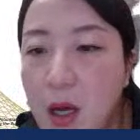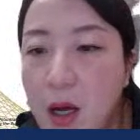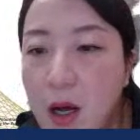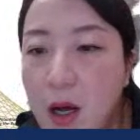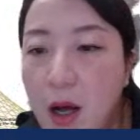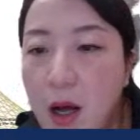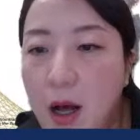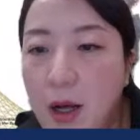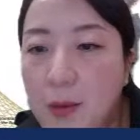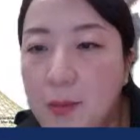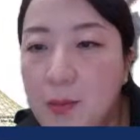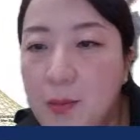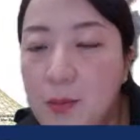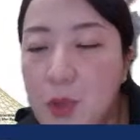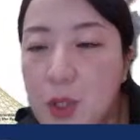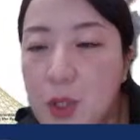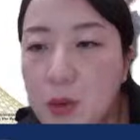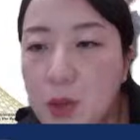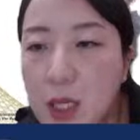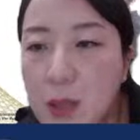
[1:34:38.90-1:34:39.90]

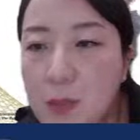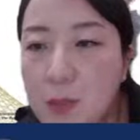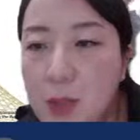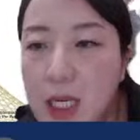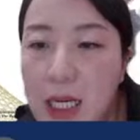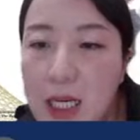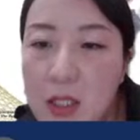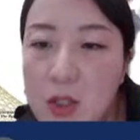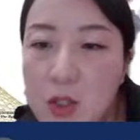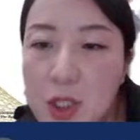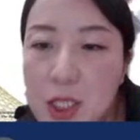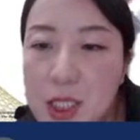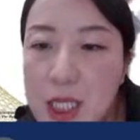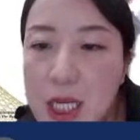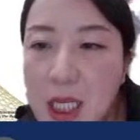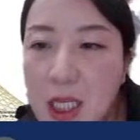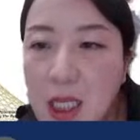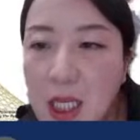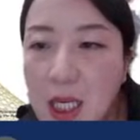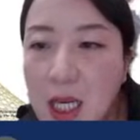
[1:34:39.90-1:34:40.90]
But
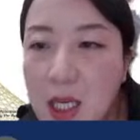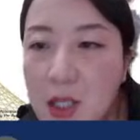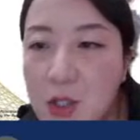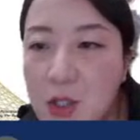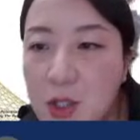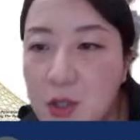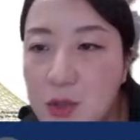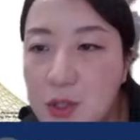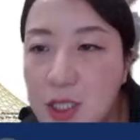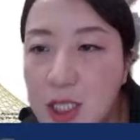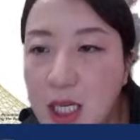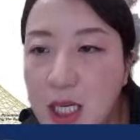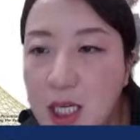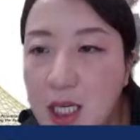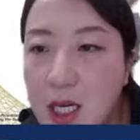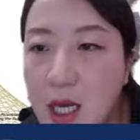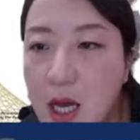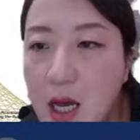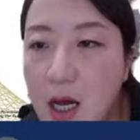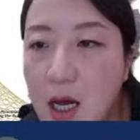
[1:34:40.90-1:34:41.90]
interestingly, as you
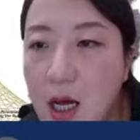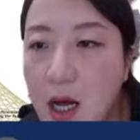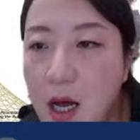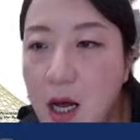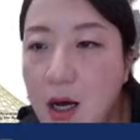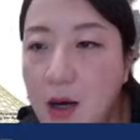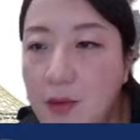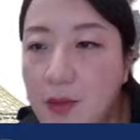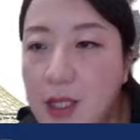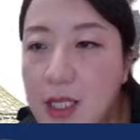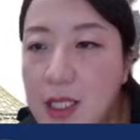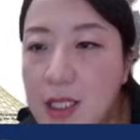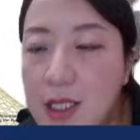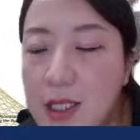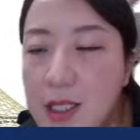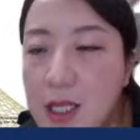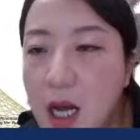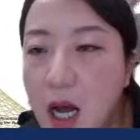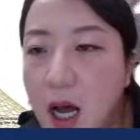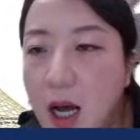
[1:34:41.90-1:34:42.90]
see,
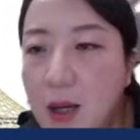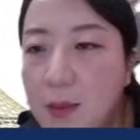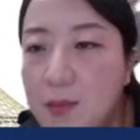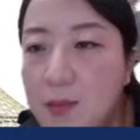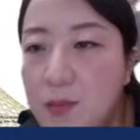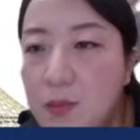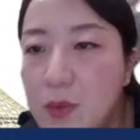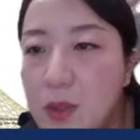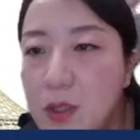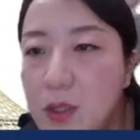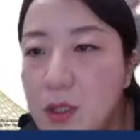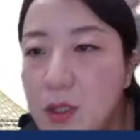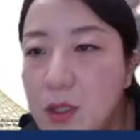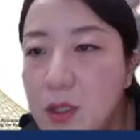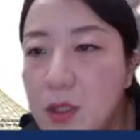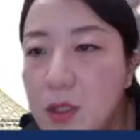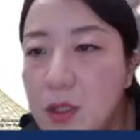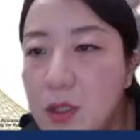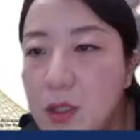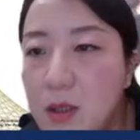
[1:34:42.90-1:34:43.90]

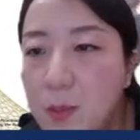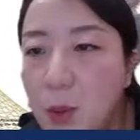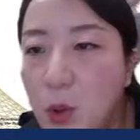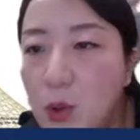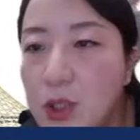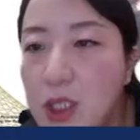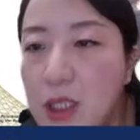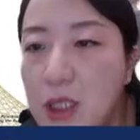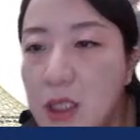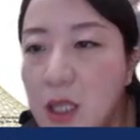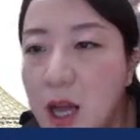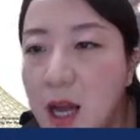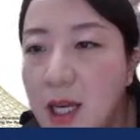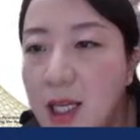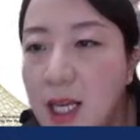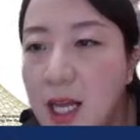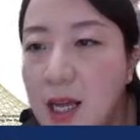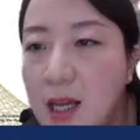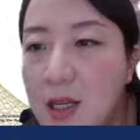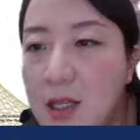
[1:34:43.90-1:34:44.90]
the bolded
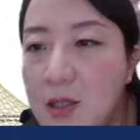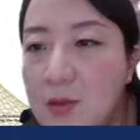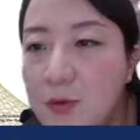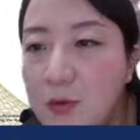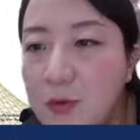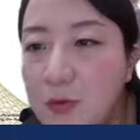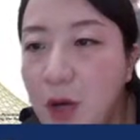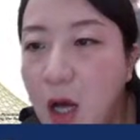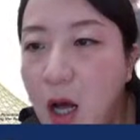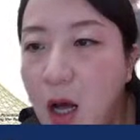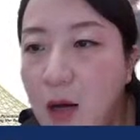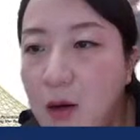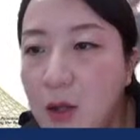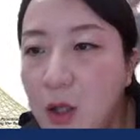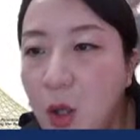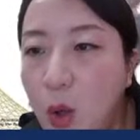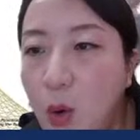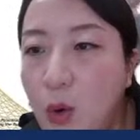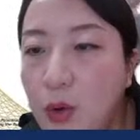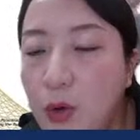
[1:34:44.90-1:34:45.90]
line is
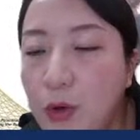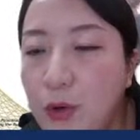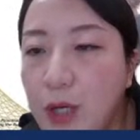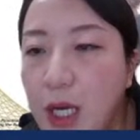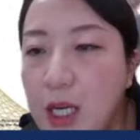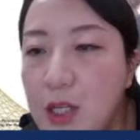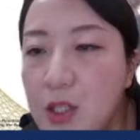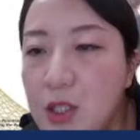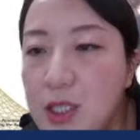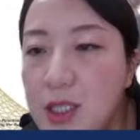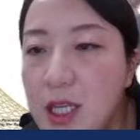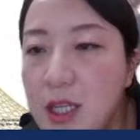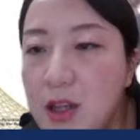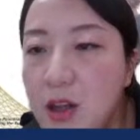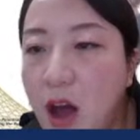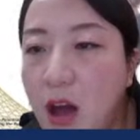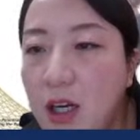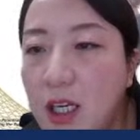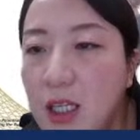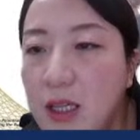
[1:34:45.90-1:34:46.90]
co-creations and
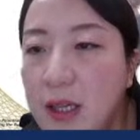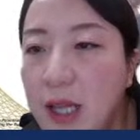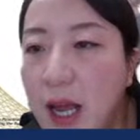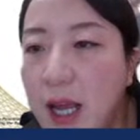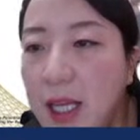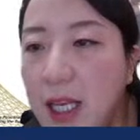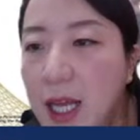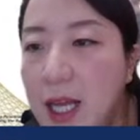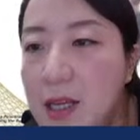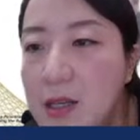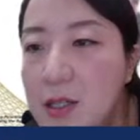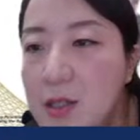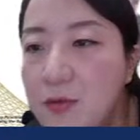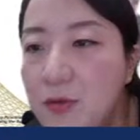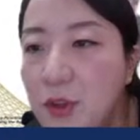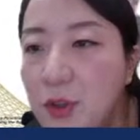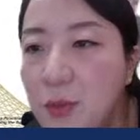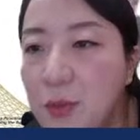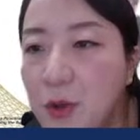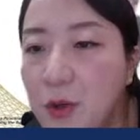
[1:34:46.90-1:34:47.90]
dotted line is
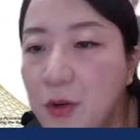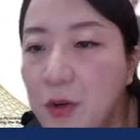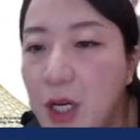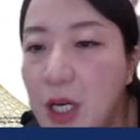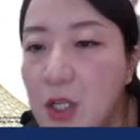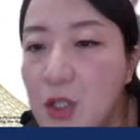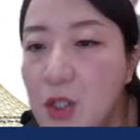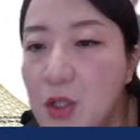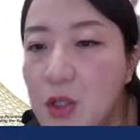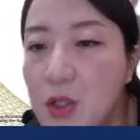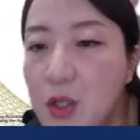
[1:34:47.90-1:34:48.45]
firm creation.